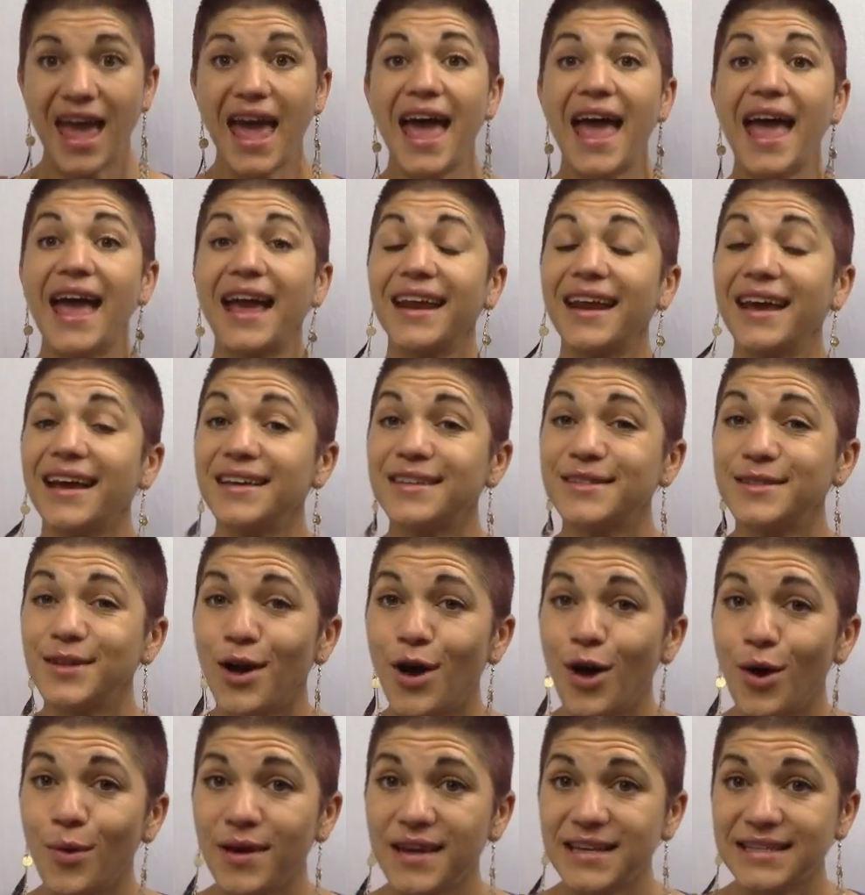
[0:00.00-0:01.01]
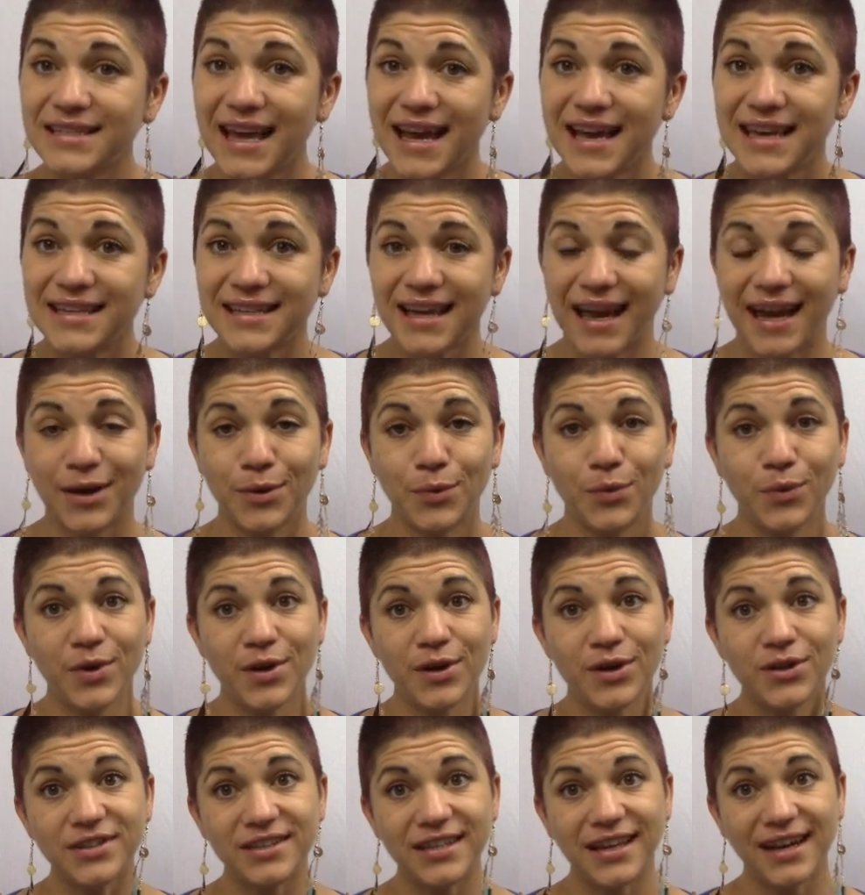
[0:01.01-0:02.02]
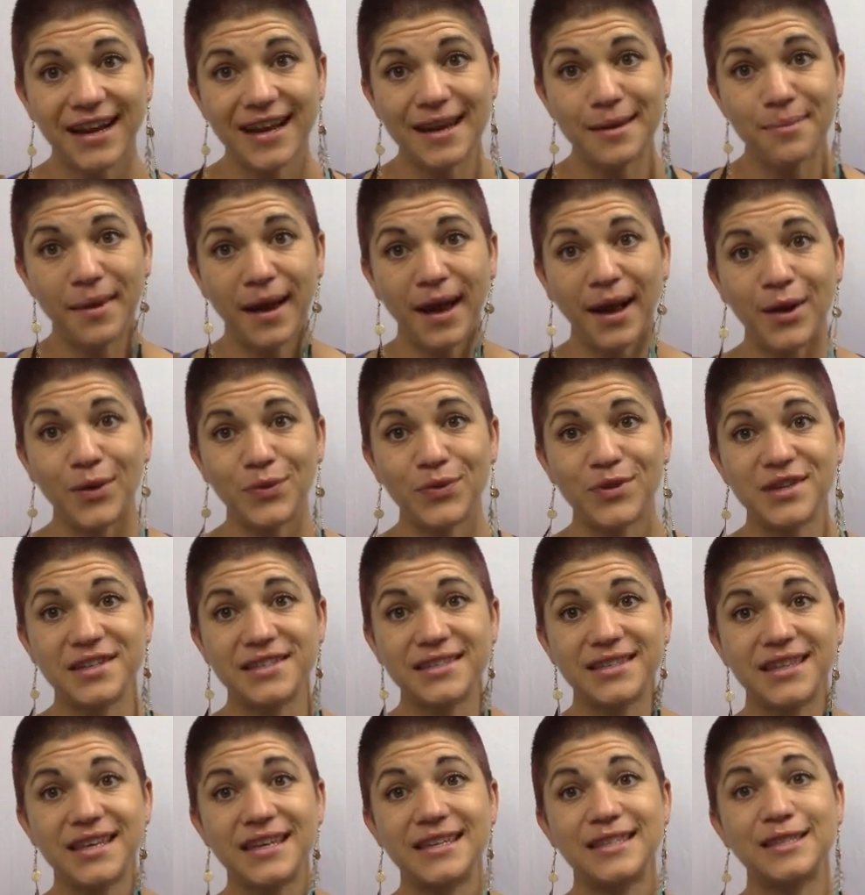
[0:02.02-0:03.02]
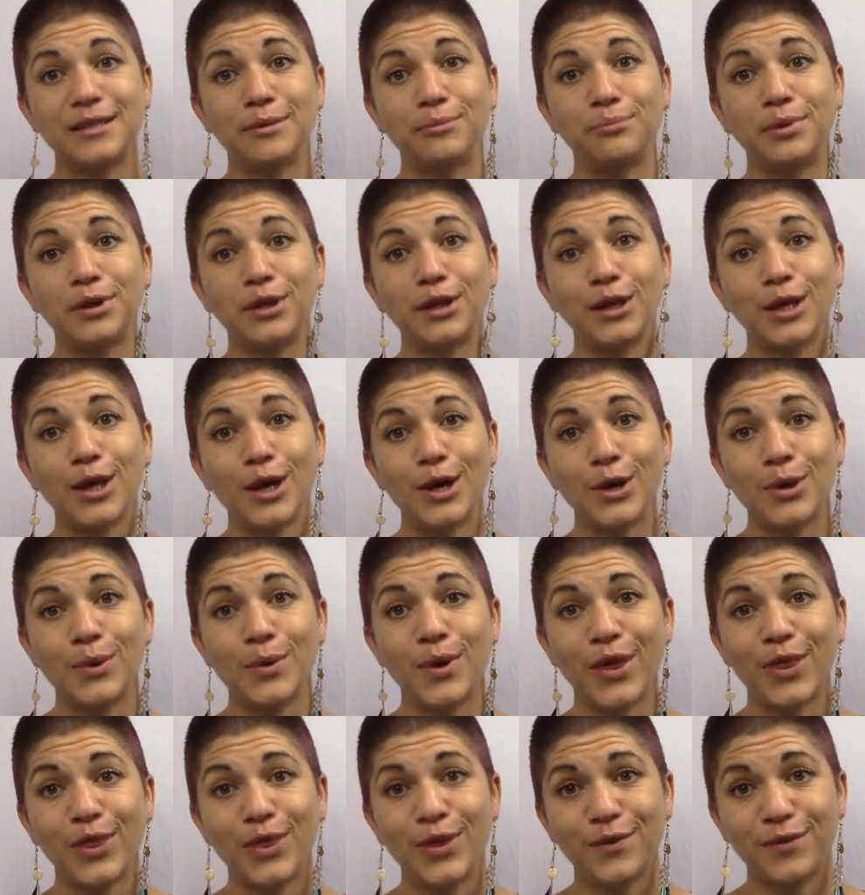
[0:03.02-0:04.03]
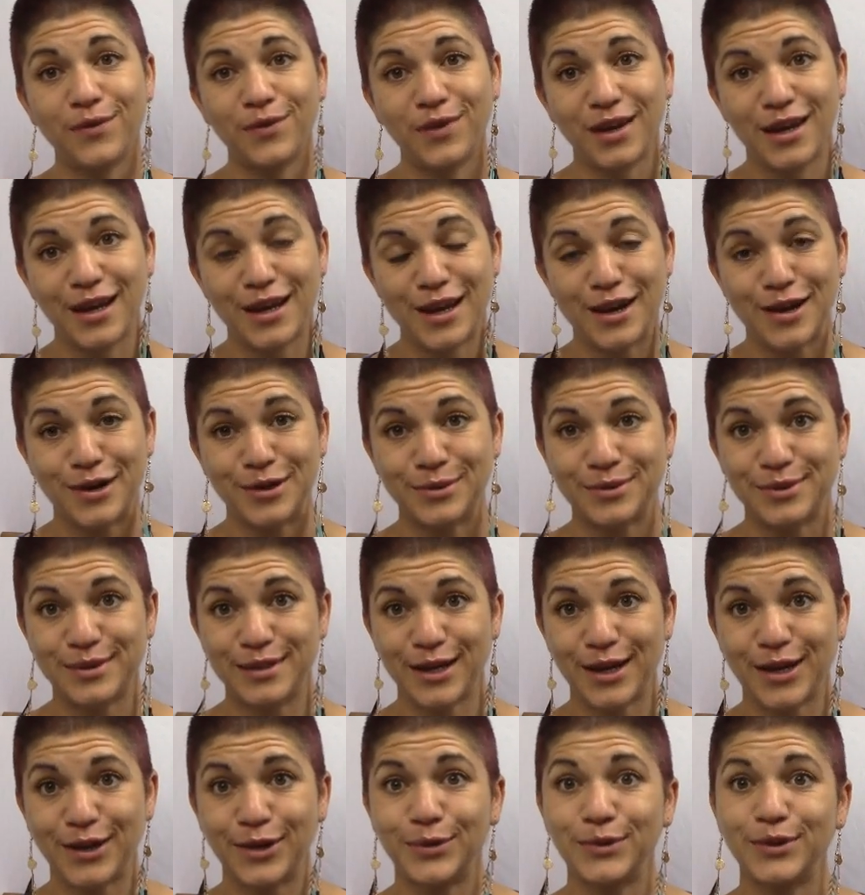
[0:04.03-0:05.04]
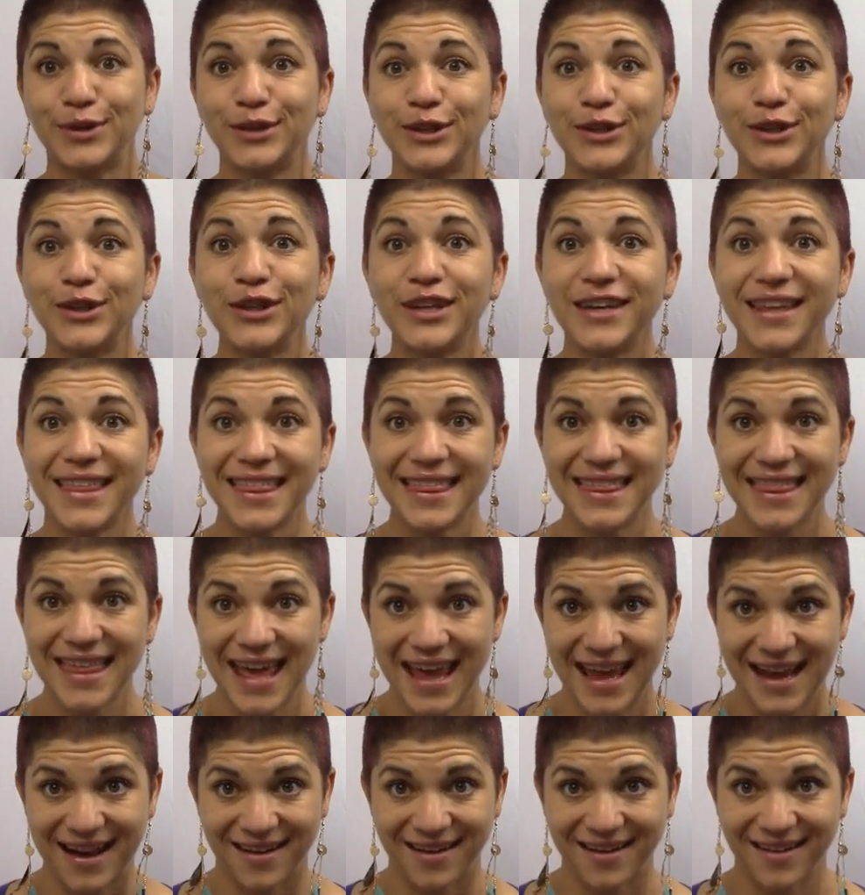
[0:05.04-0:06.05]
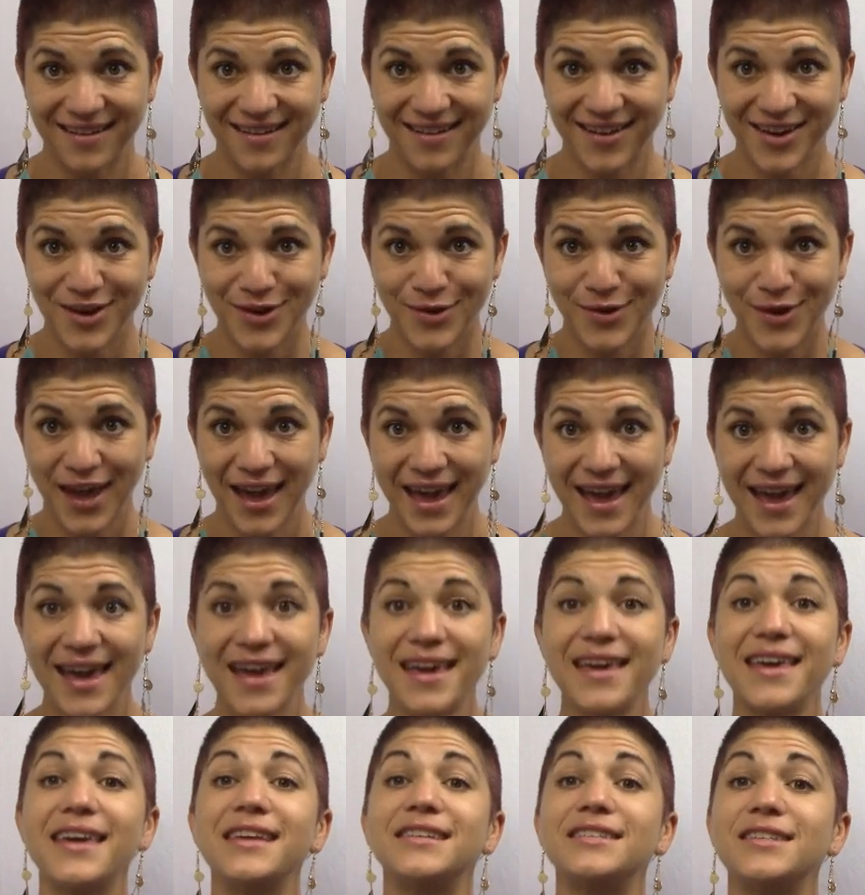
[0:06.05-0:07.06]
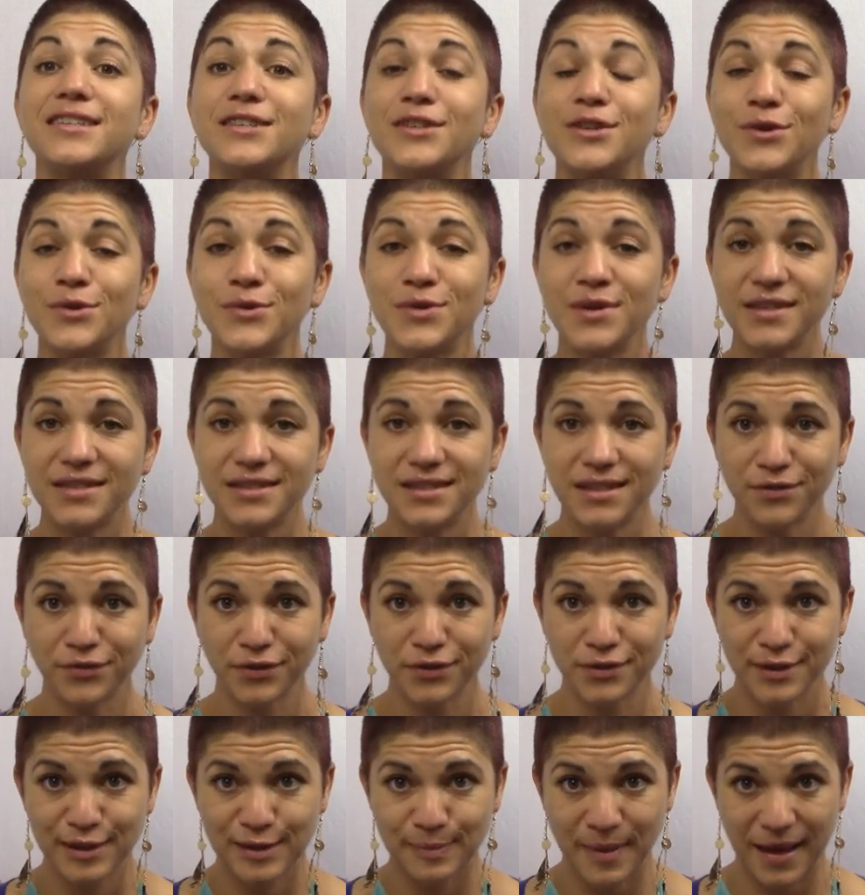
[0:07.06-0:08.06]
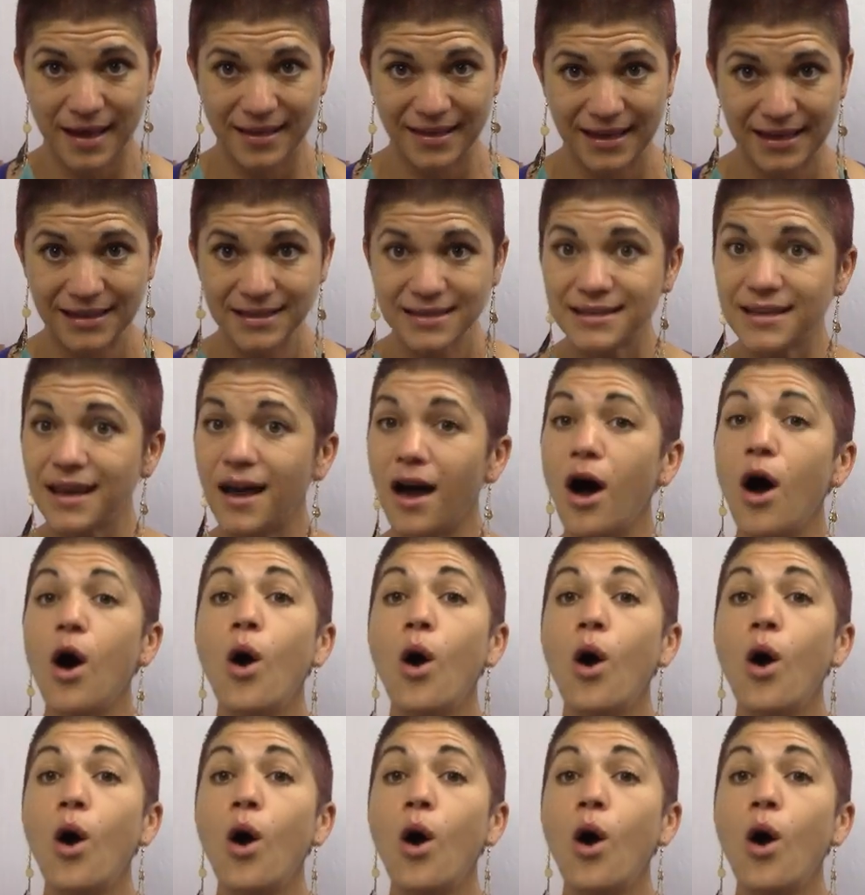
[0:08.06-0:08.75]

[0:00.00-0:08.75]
And as always, guys, I will type out this list below the video. So look there, okay? Get to know these different spellings.